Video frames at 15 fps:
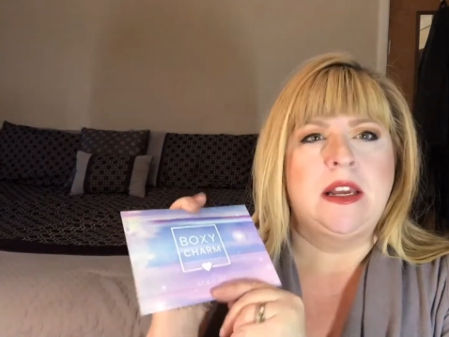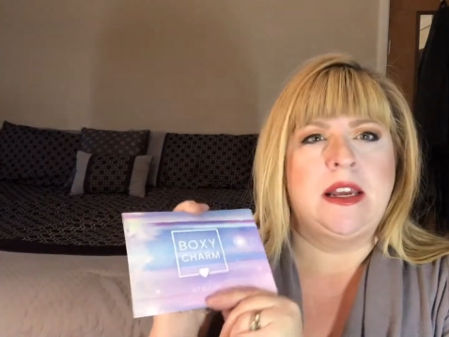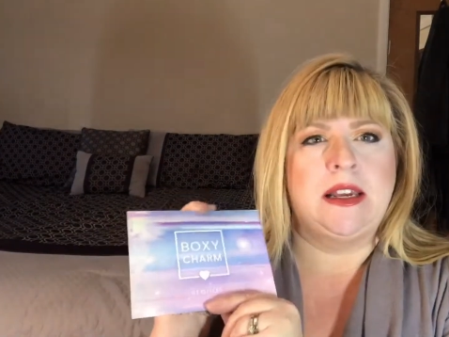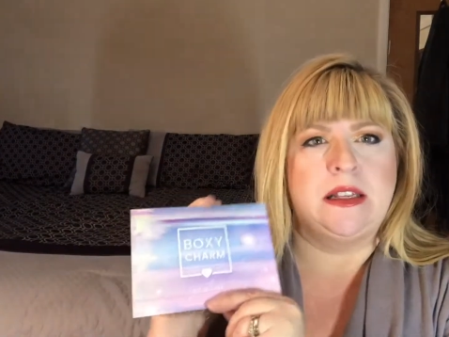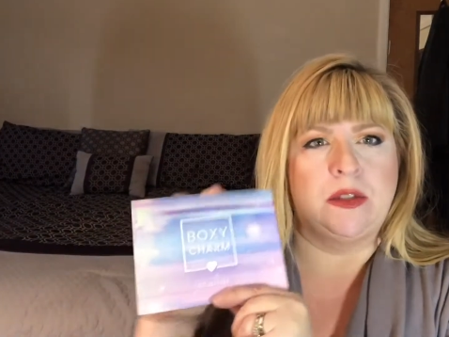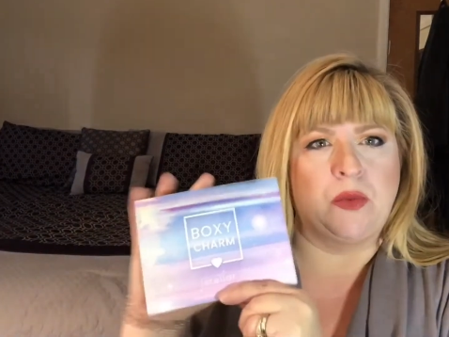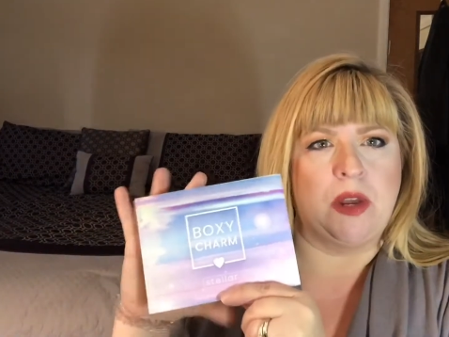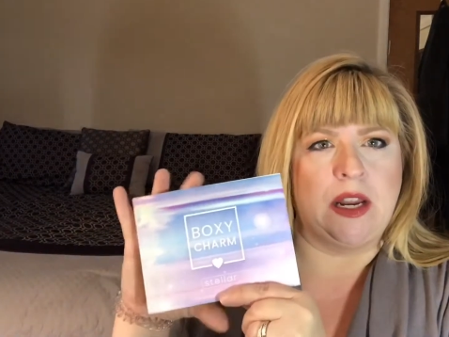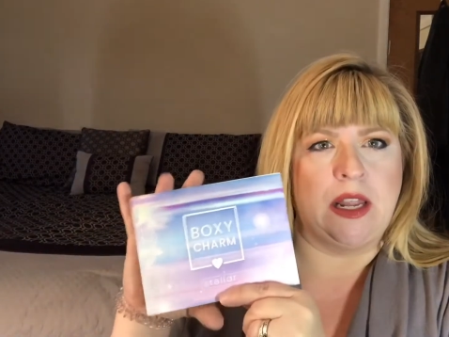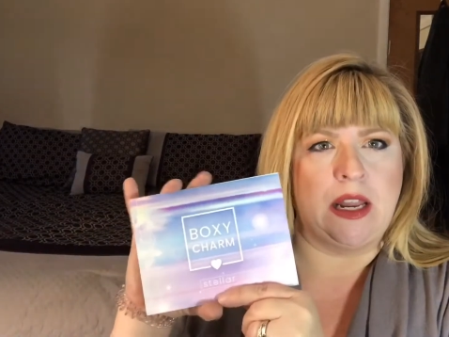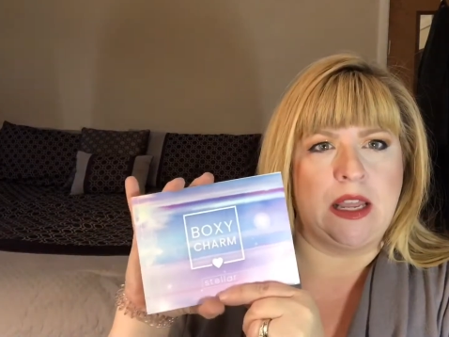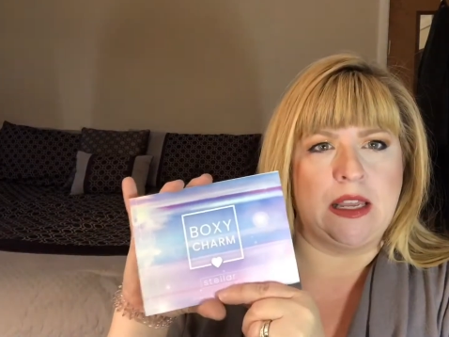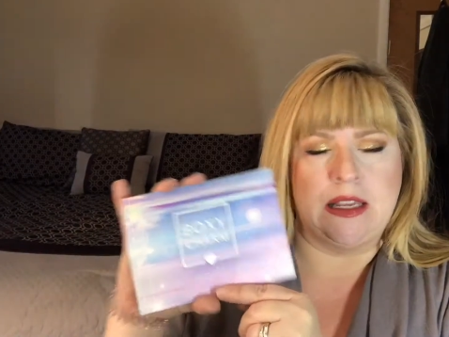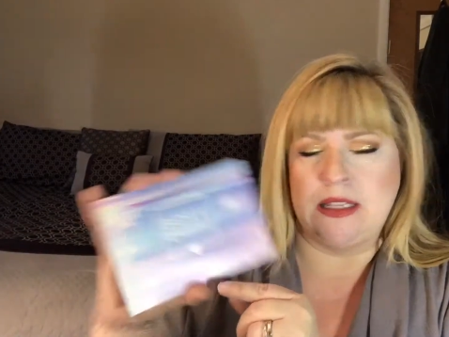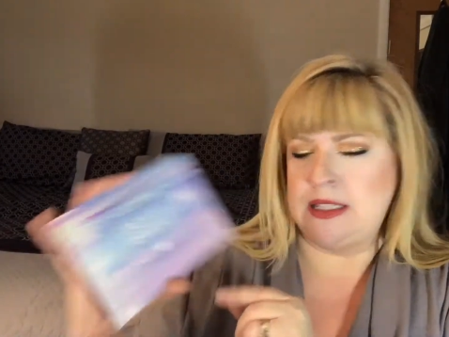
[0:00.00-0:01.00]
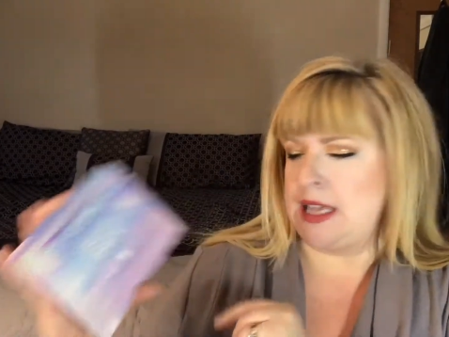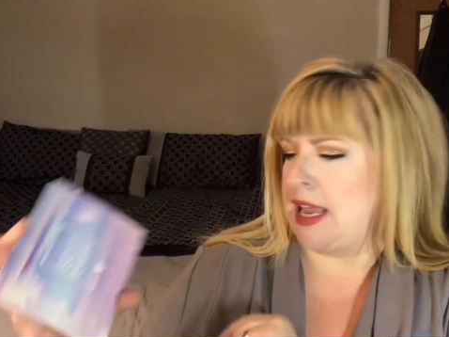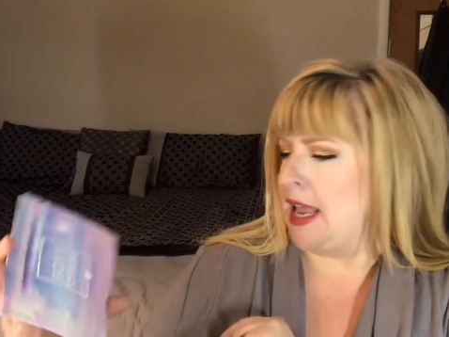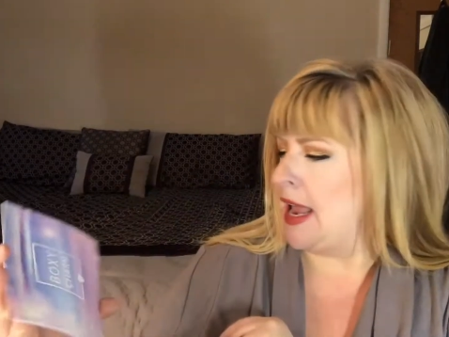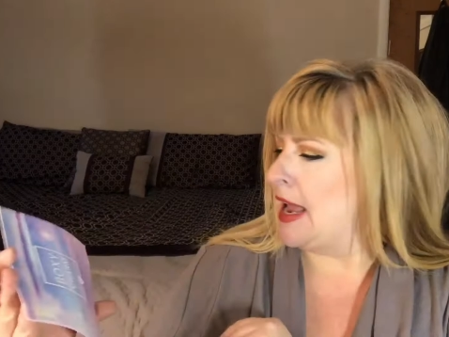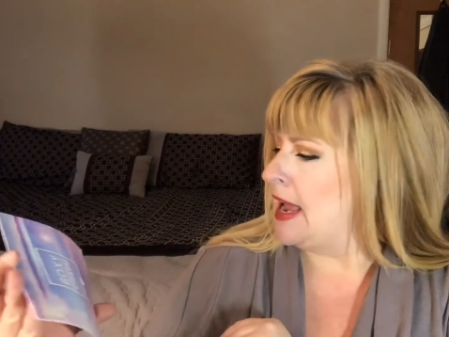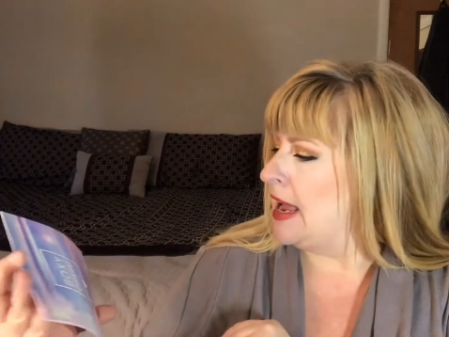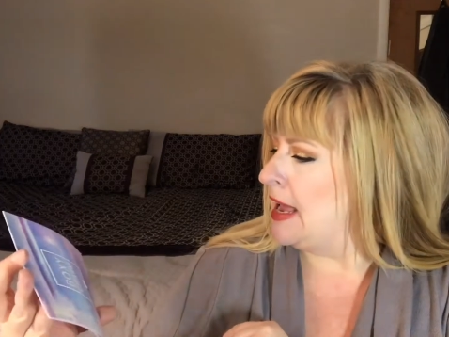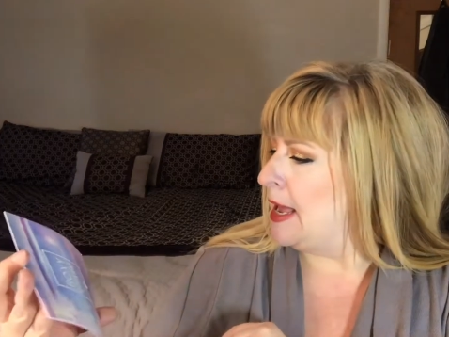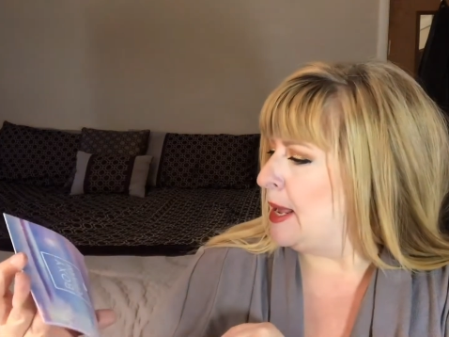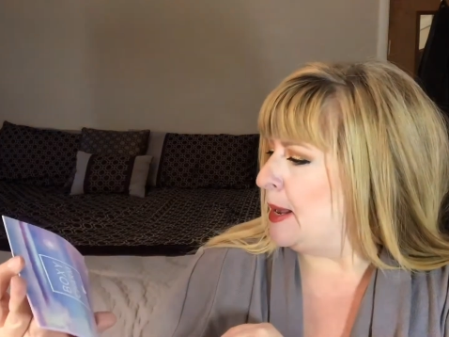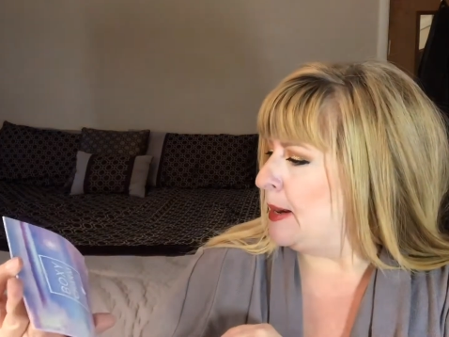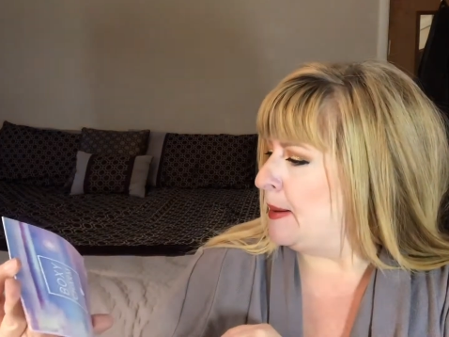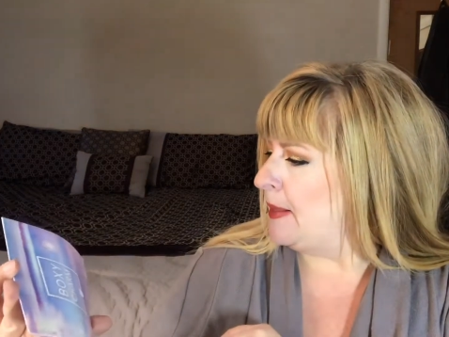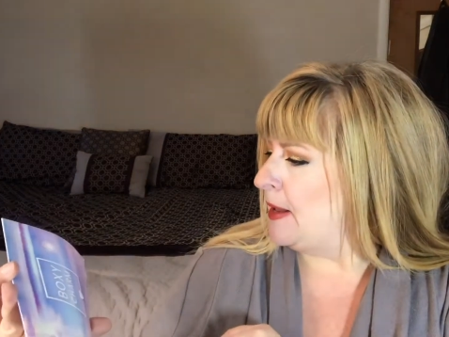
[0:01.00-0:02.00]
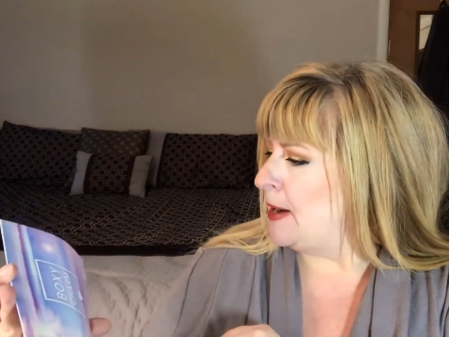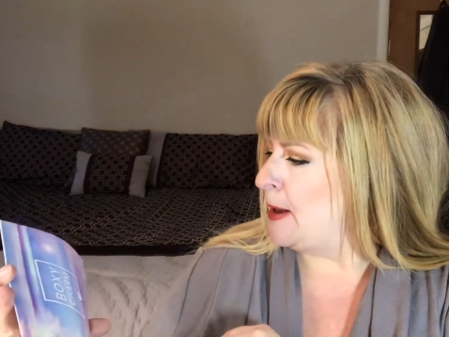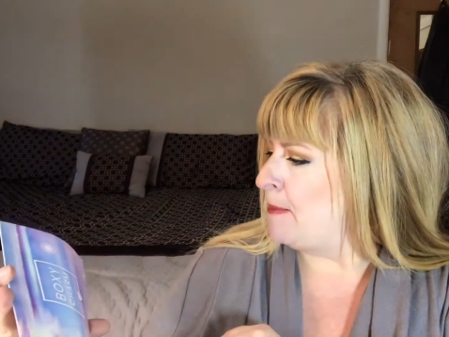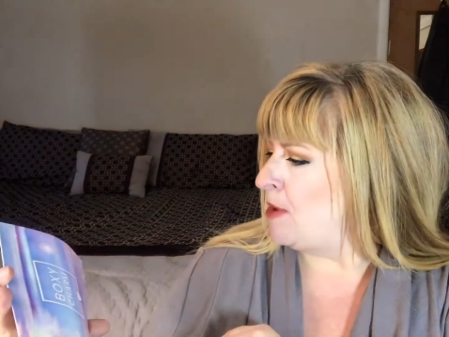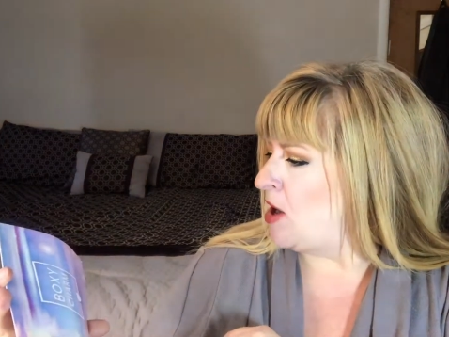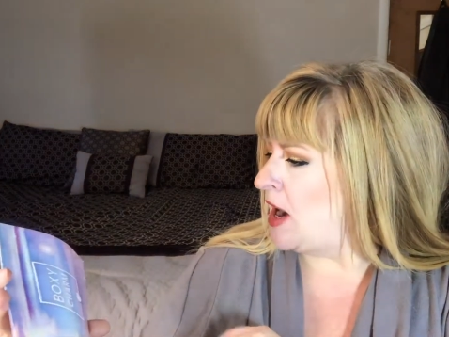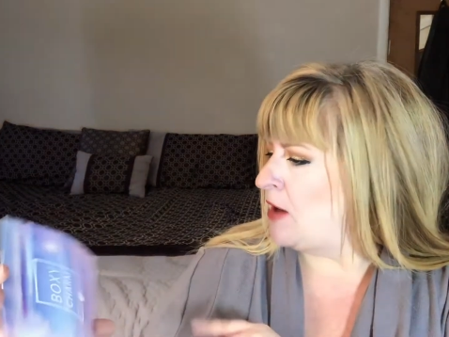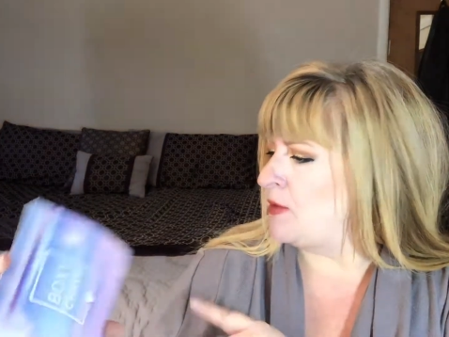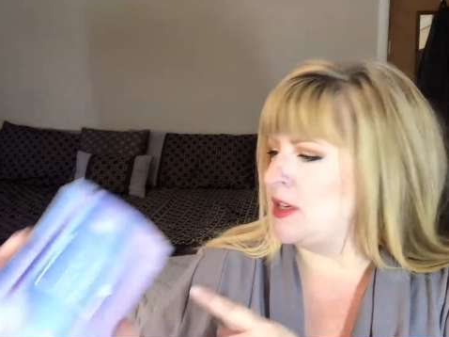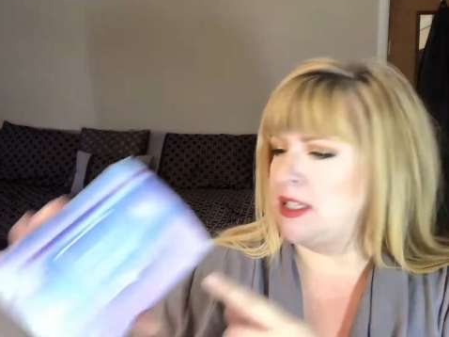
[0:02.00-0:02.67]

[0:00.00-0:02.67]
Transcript: is what it is. And the number I